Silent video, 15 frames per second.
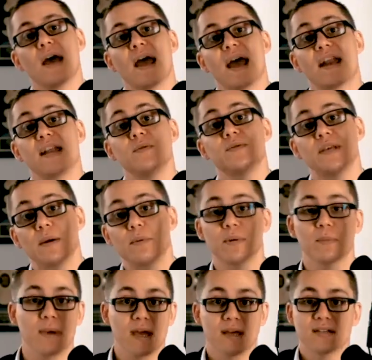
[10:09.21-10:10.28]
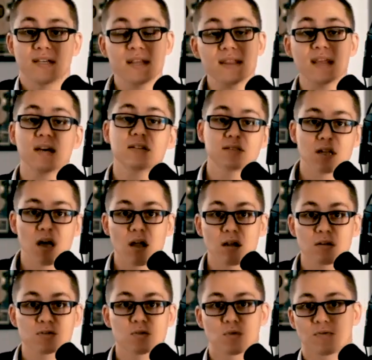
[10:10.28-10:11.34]
and he was able to make
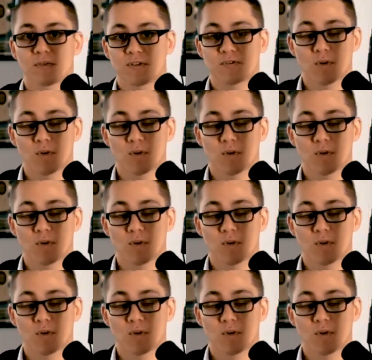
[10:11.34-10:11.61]
$10,000